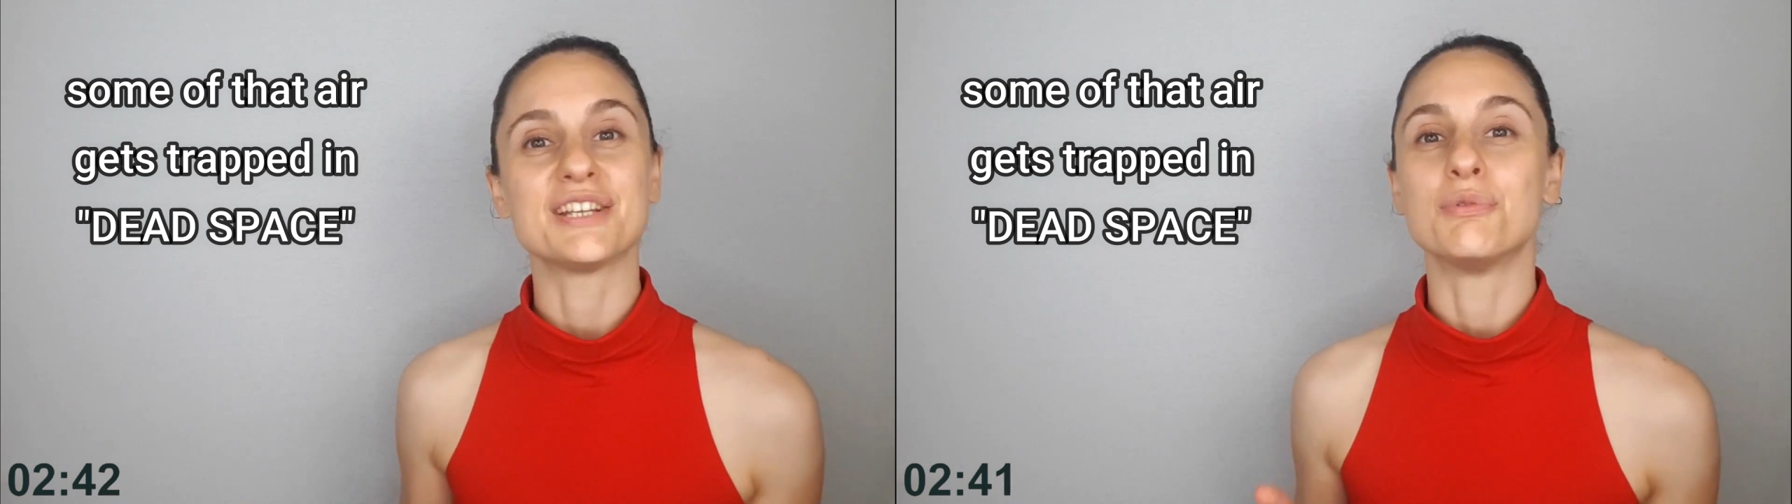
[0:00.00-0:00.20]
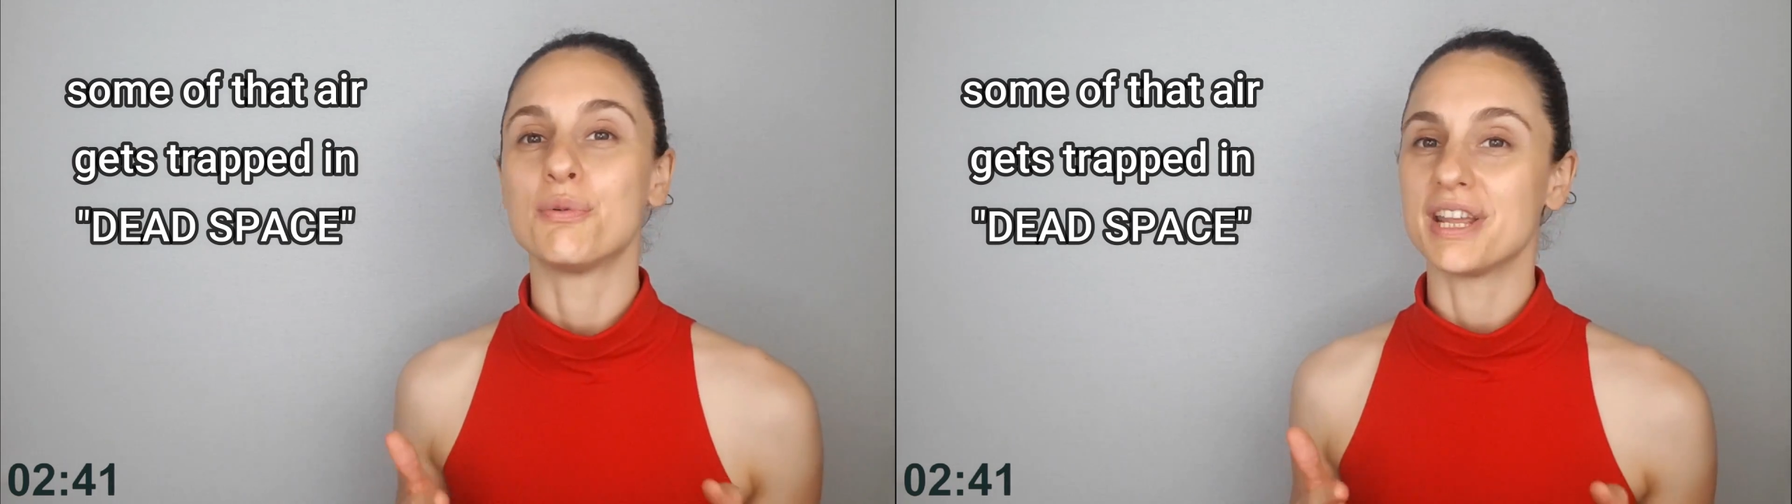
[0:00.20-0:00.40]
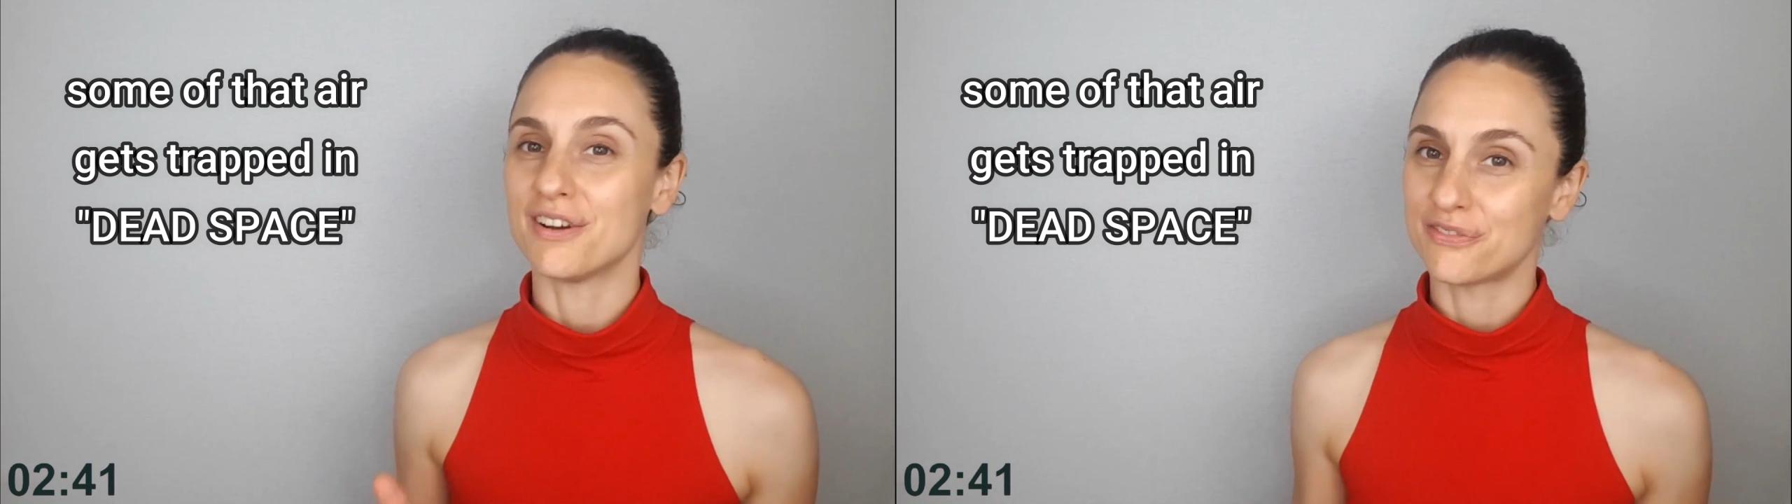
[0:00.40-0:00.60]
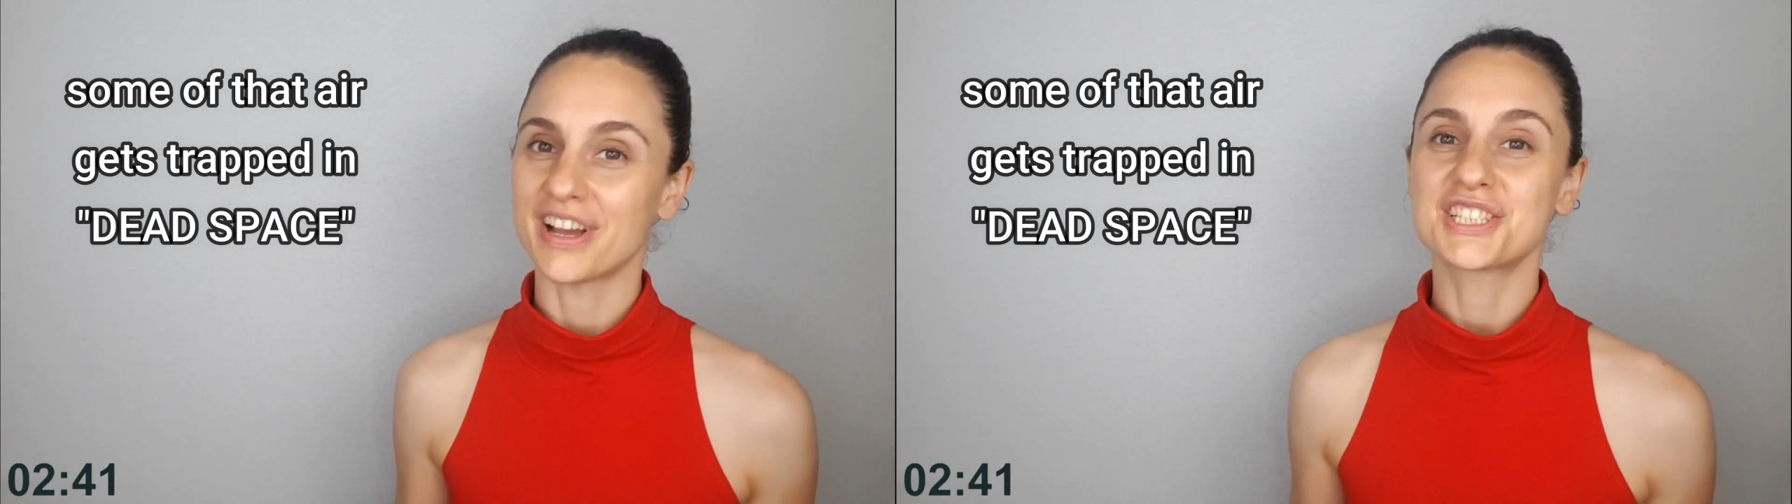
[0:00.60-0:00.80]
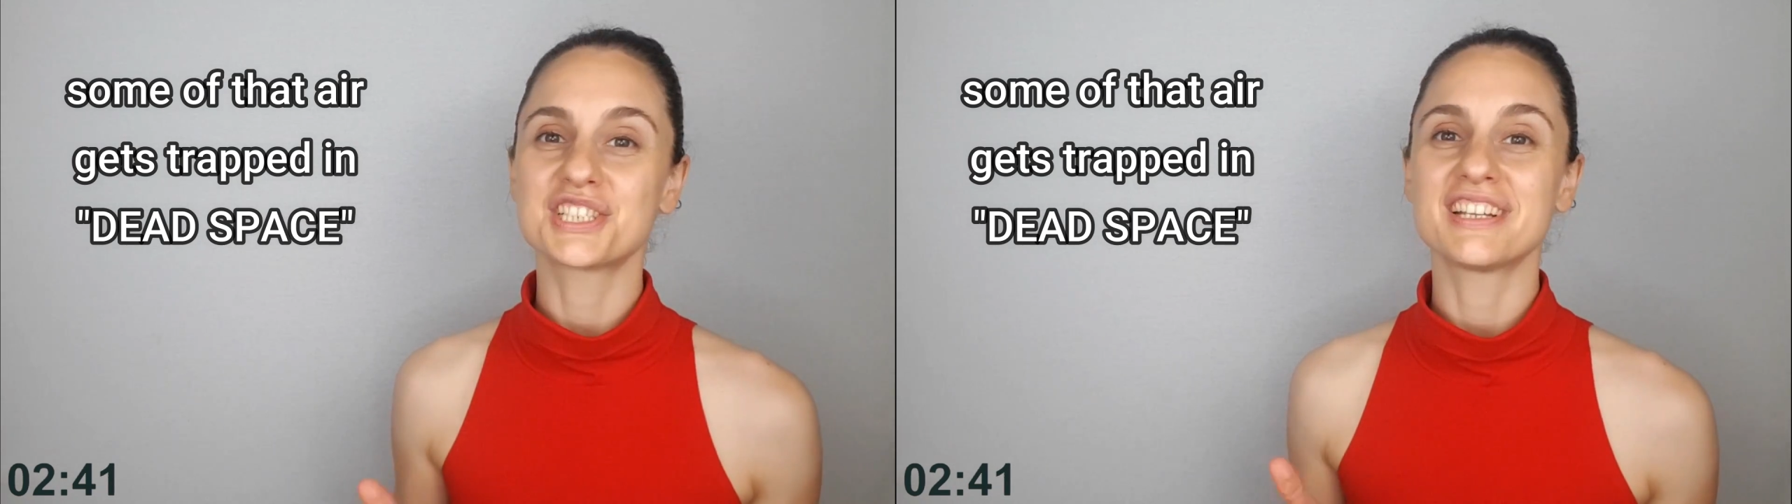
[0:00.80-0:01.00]
in what we
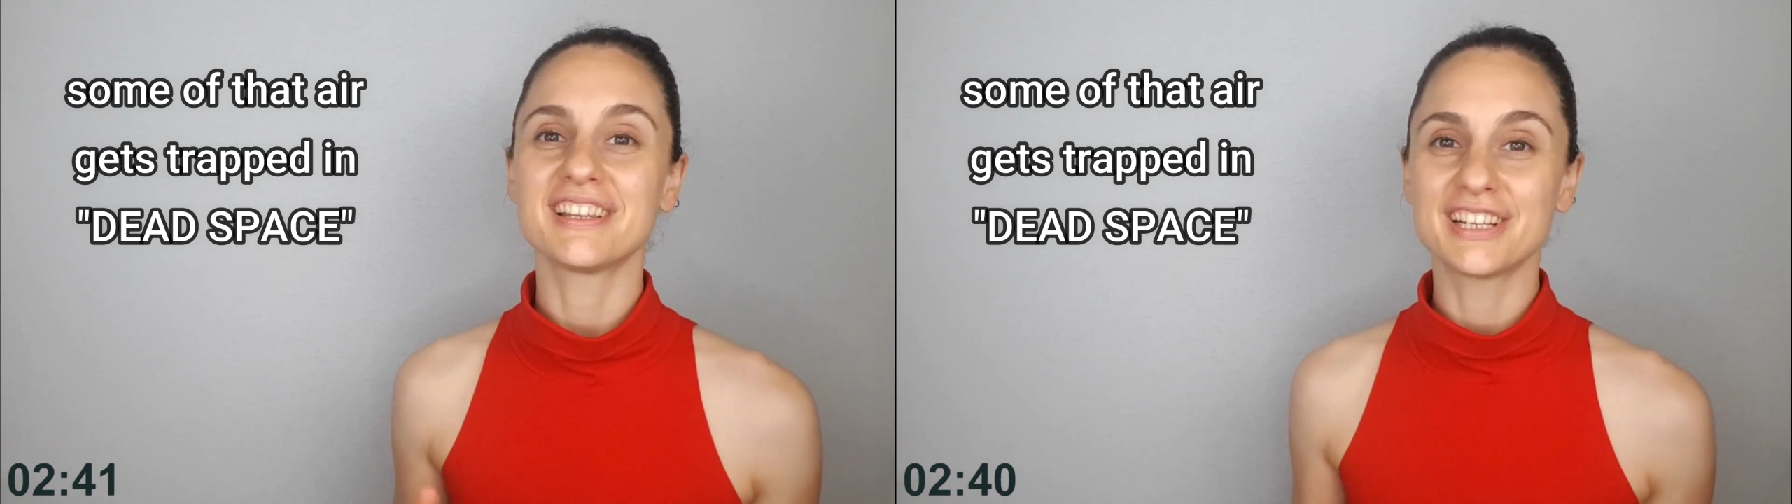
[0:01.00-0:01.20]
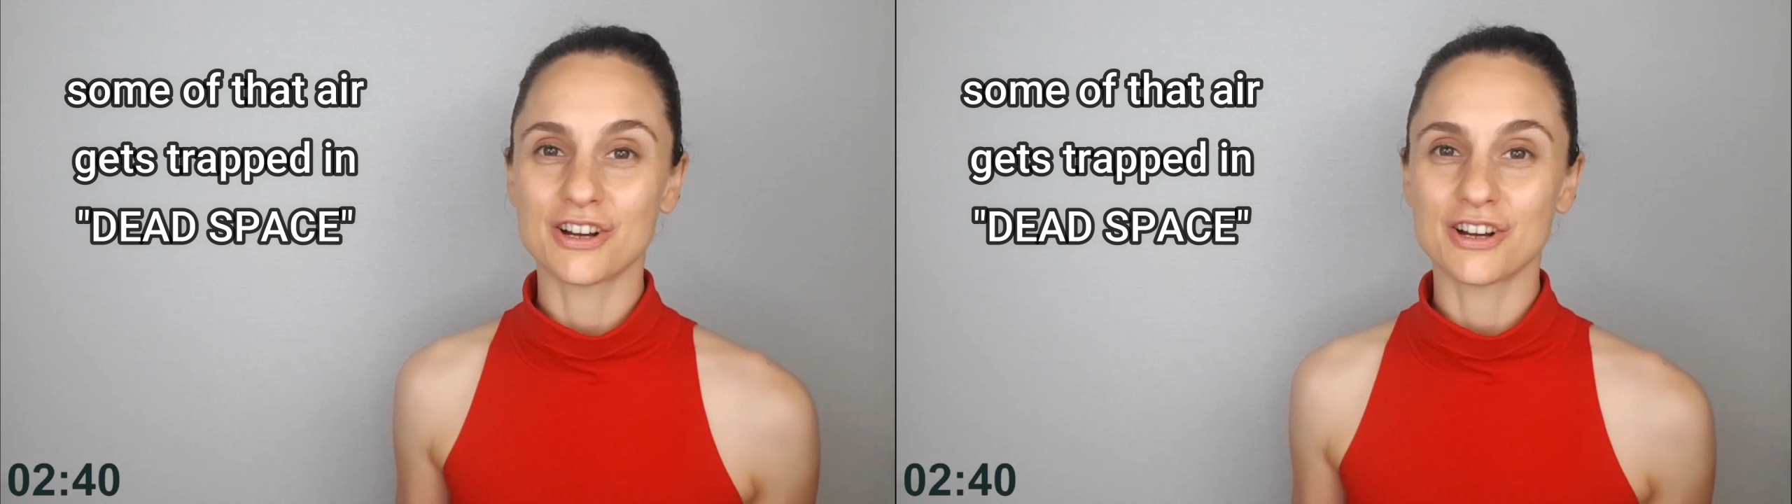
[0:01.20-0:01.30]
affectionately